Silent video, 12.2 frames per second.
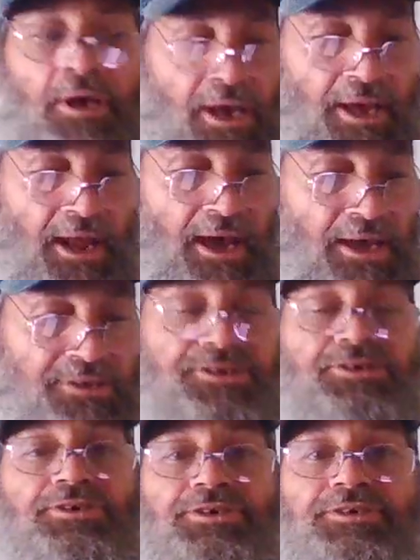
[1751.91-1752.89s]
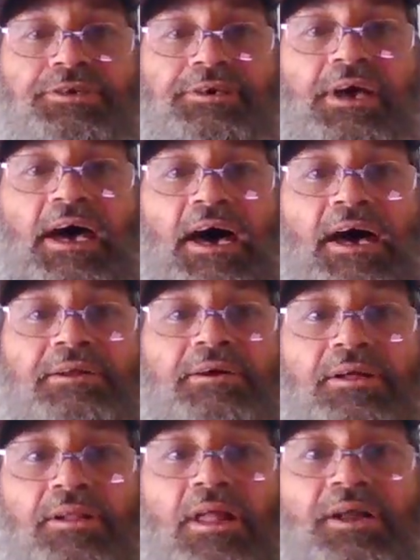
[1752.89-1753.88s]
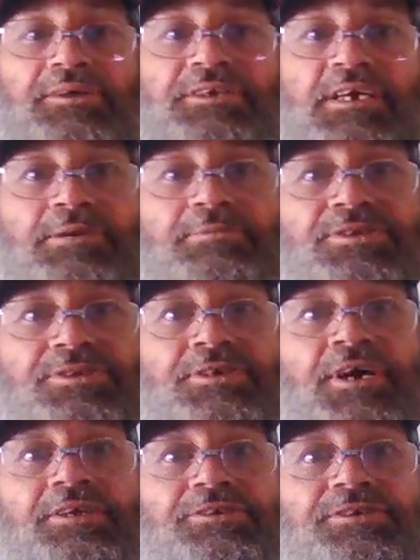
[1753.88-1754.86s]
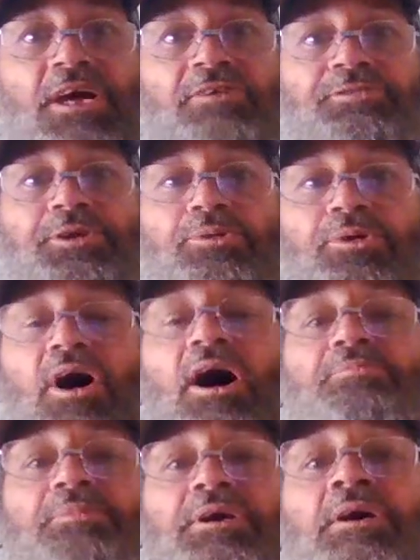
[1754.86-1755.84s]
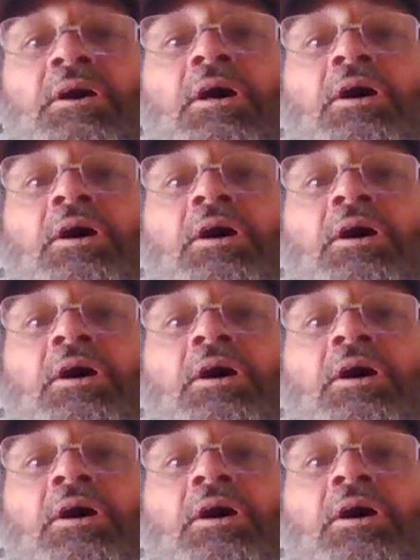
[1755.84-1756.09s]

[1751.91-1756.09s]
And I seriously had a lot of demons and stuff that were on me.